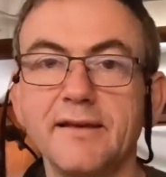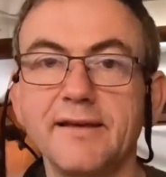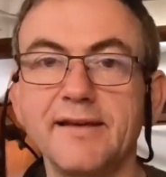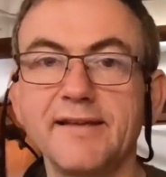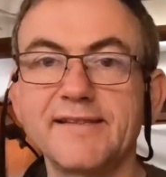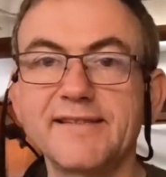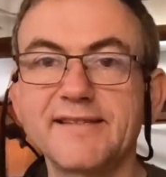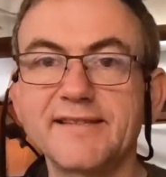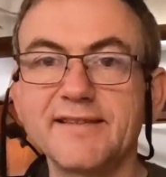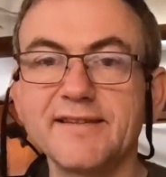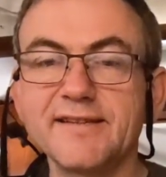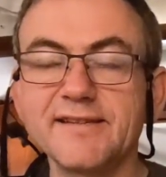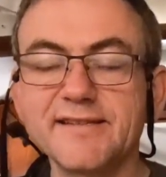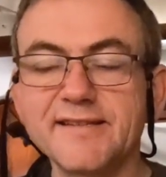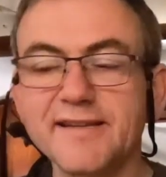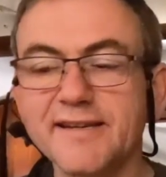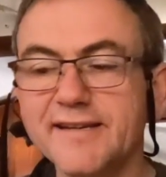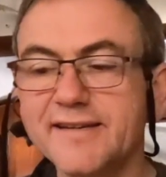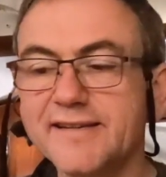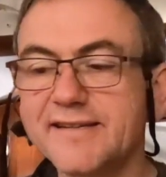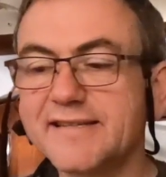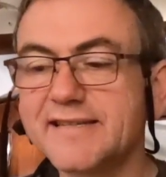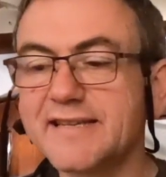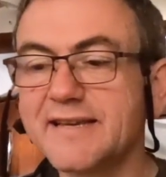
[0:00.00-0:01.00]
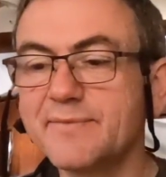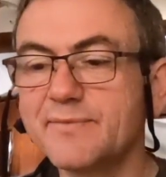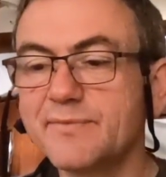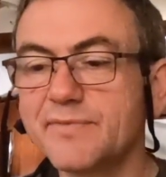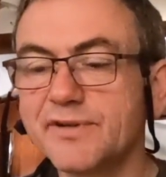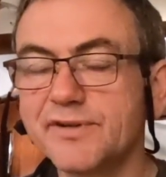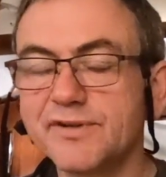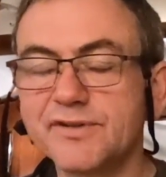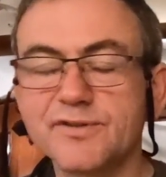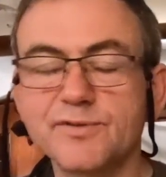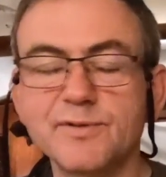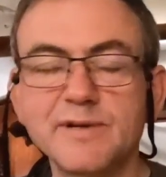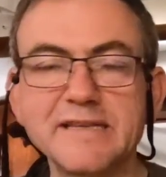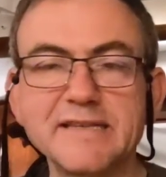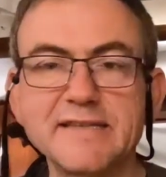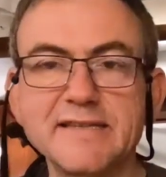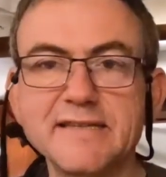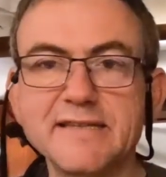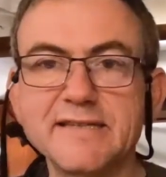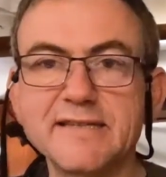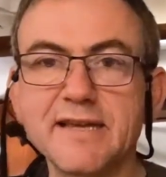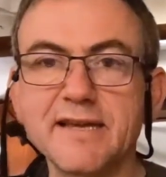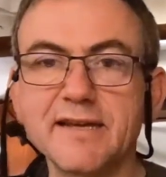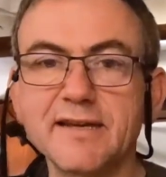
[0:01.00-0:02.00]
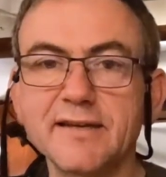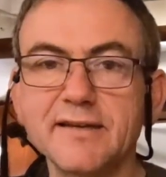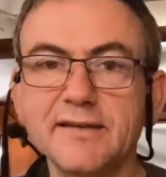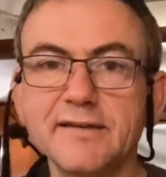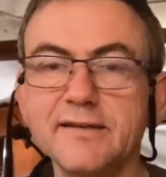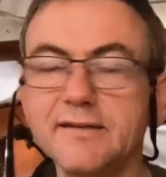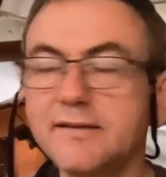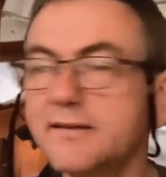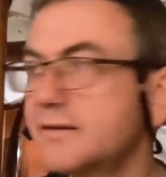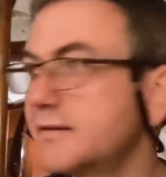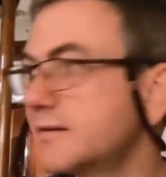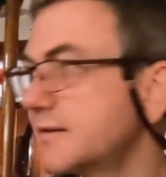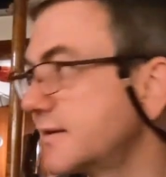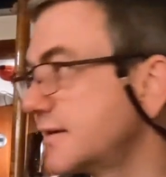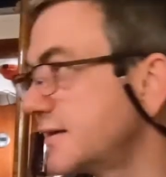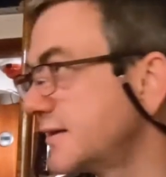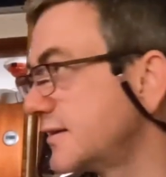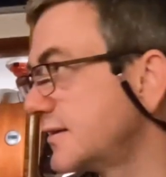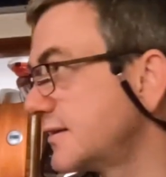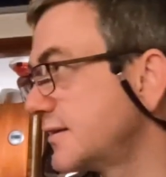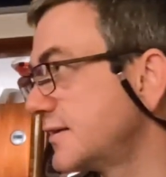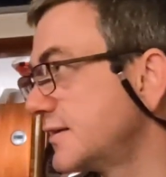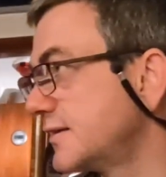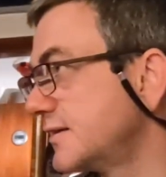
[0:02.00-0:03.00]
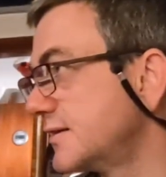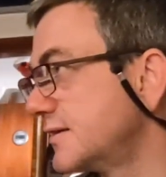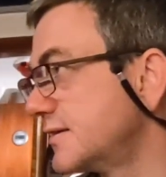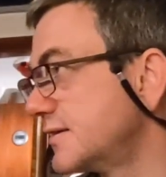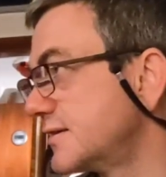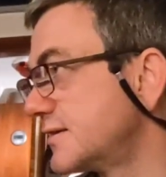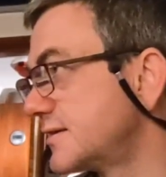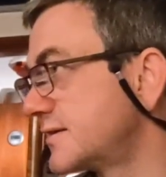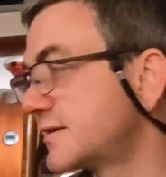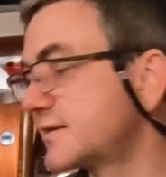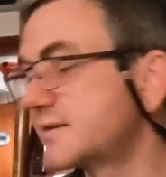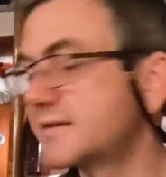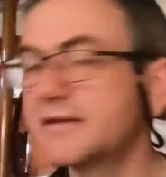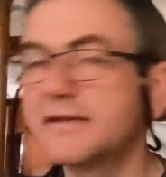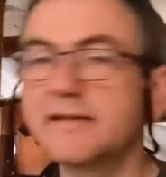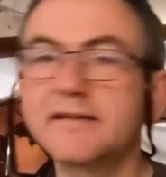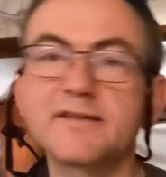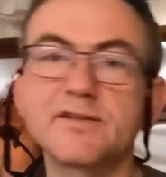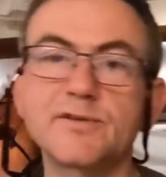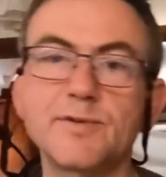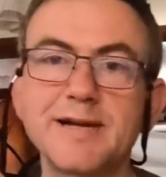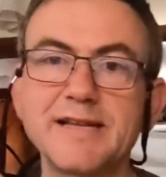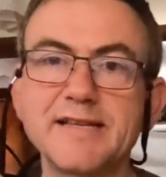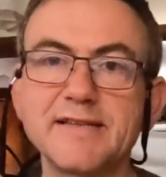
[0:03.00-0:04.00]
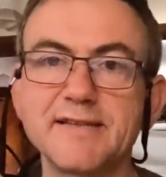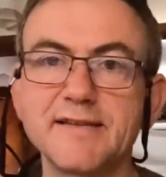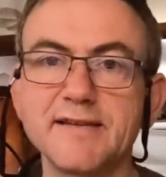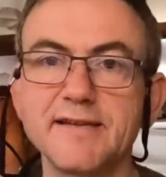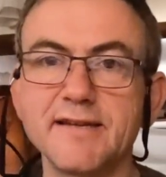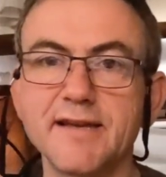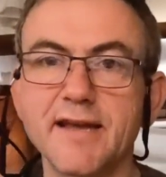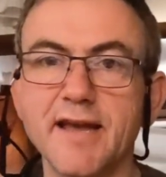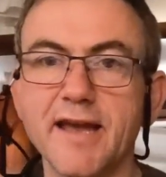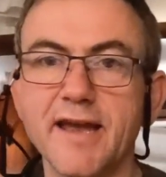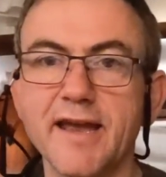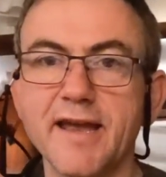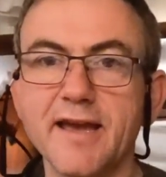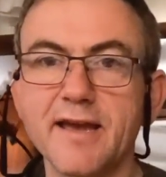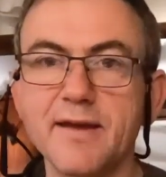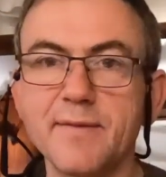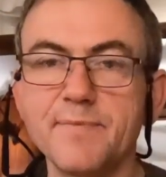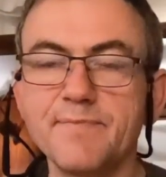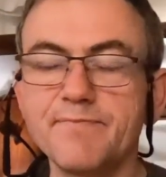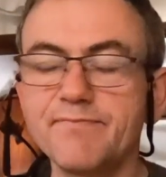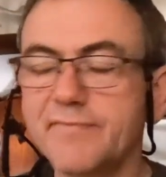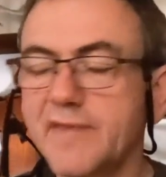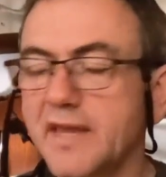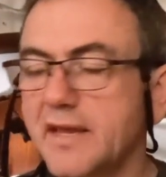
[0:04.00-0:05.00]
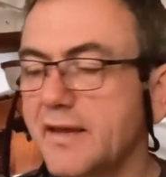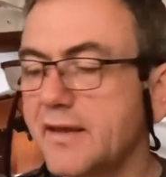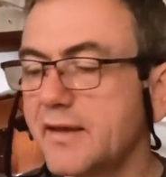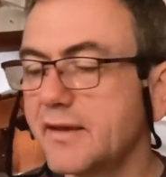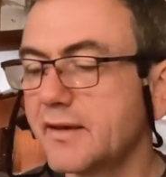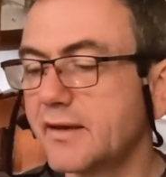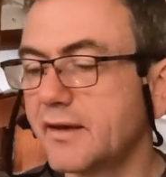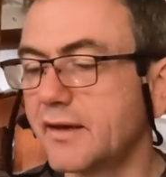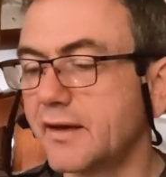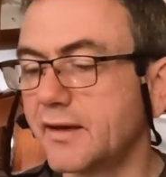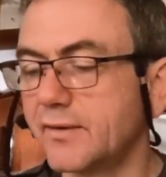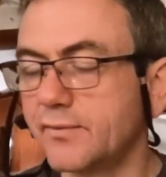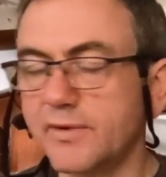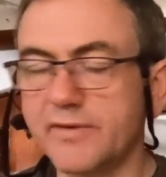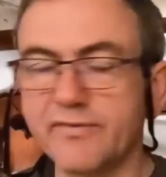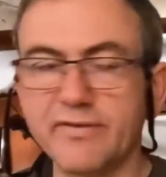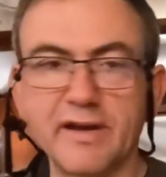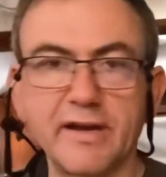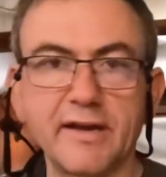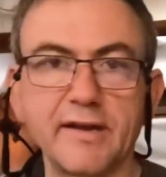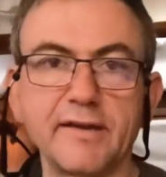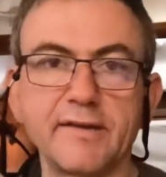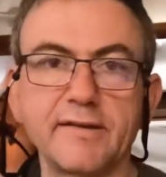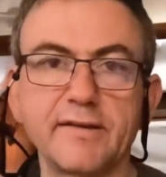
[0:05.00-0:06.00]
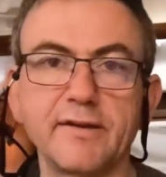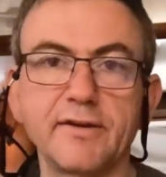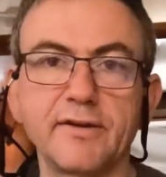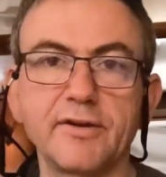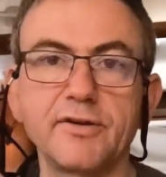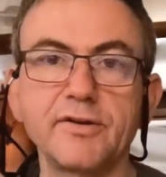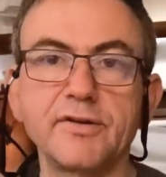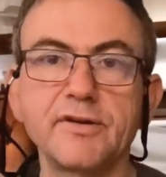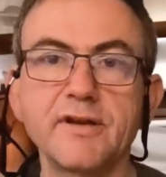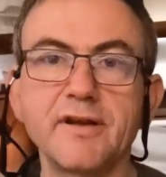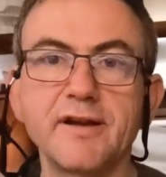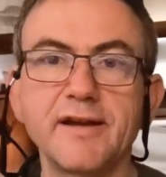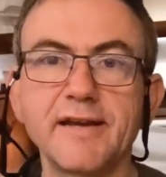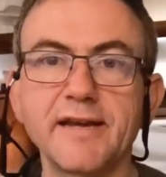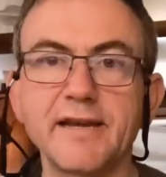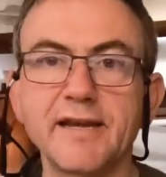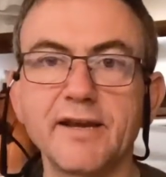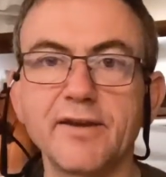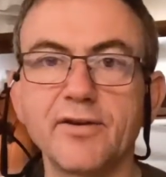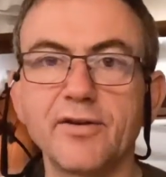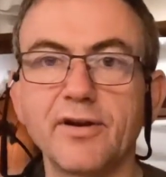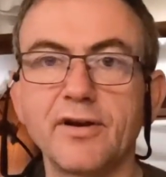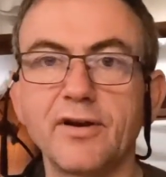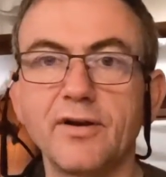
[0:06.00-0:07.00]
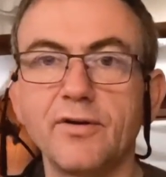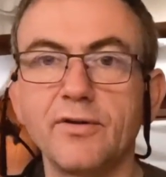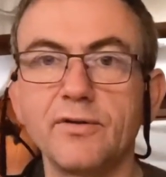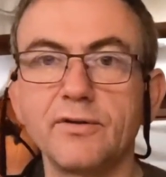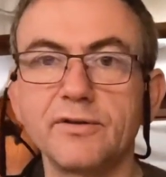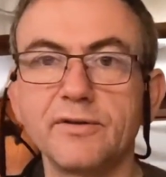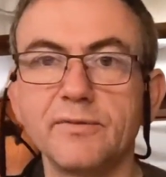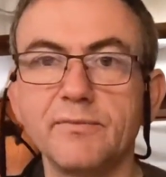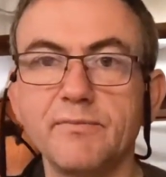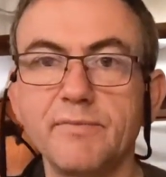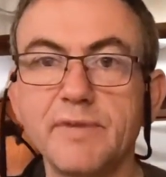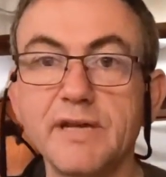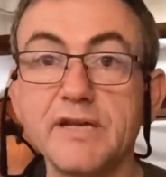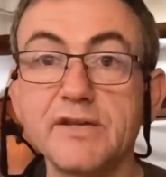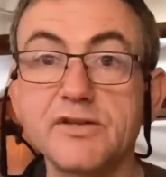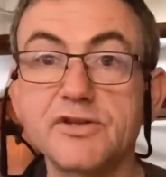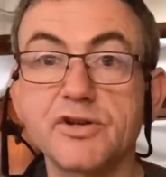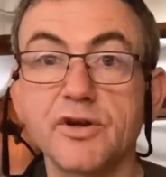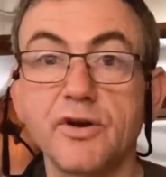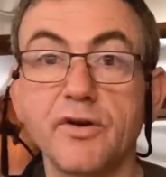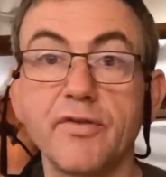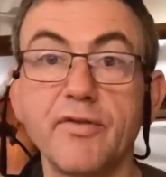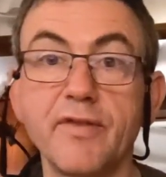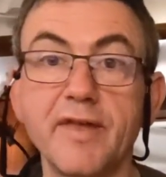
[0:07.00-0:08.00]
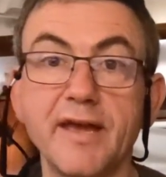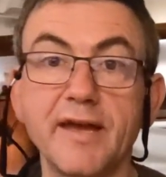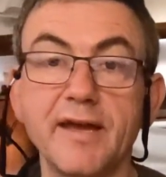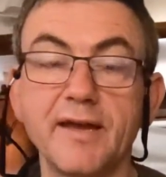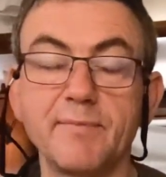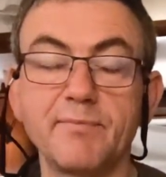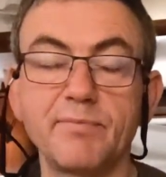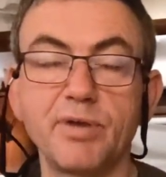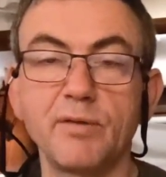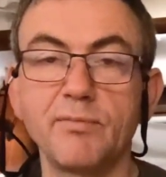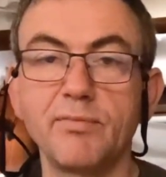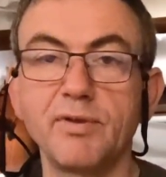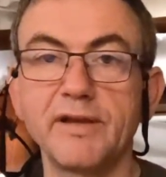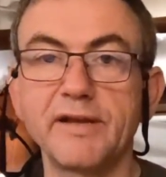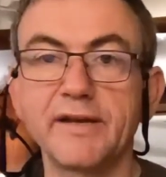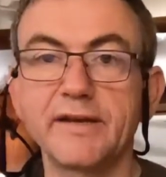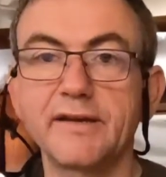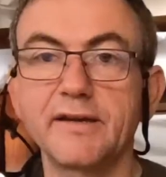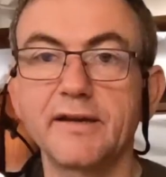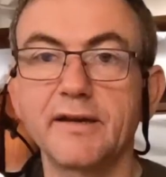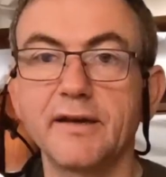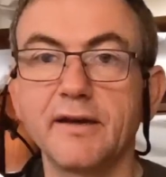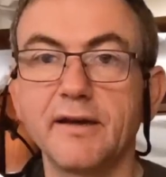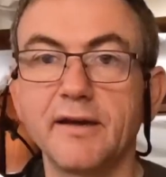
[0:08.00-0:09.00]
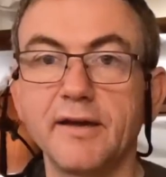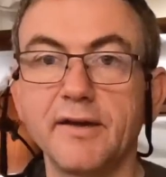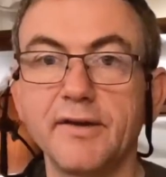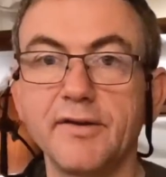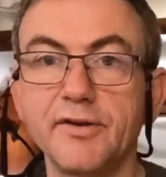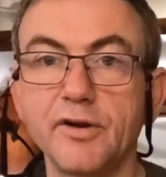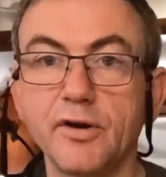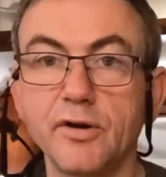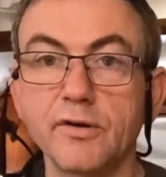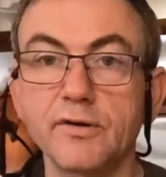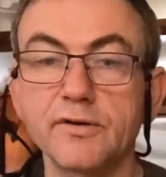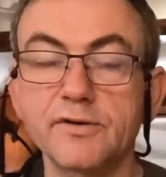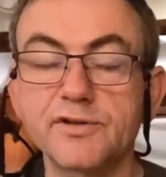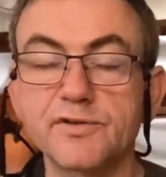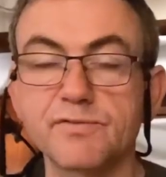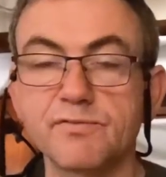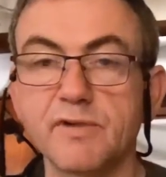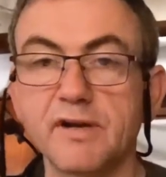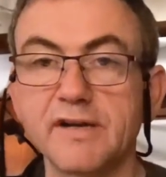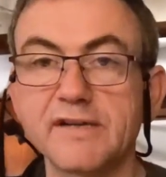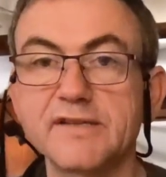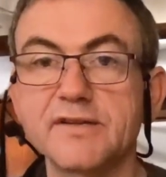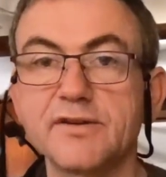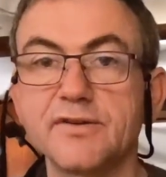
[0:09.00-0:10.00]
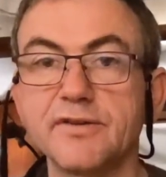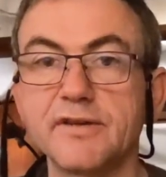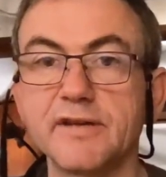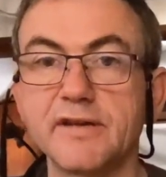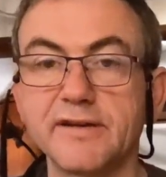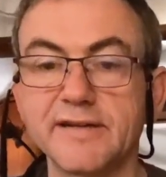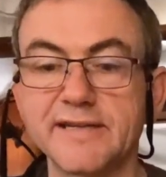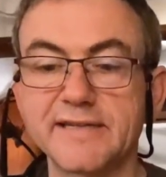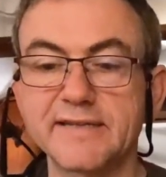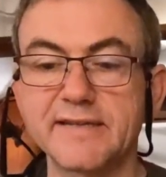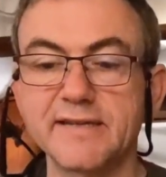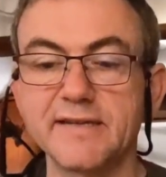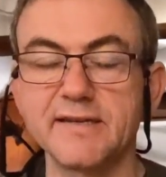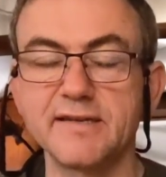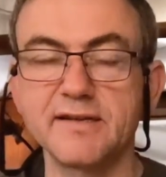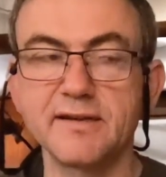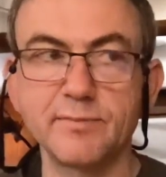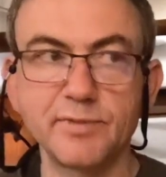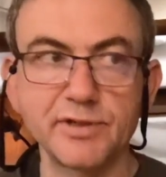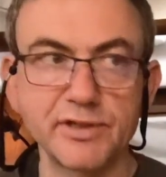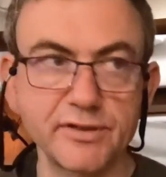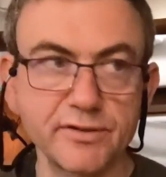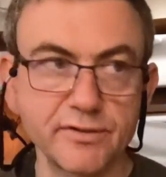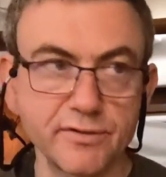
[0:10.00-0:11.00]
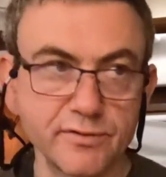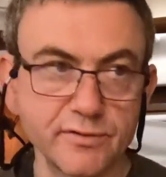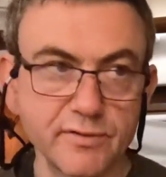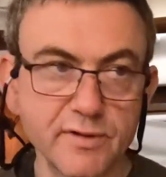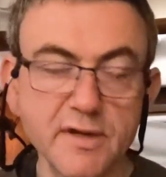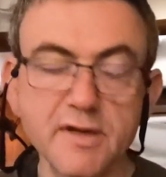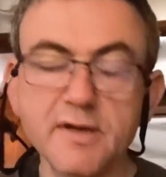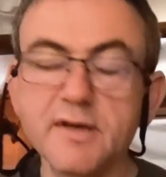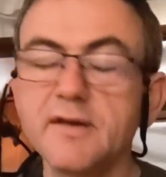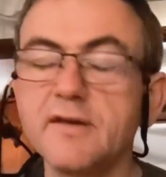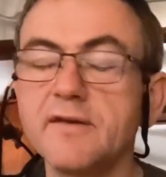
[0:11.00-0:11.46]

It's Thursday, December 22nd. It is 6:20 a.m. We've had a good night here at Holden Beach on their public docks right on the ICW.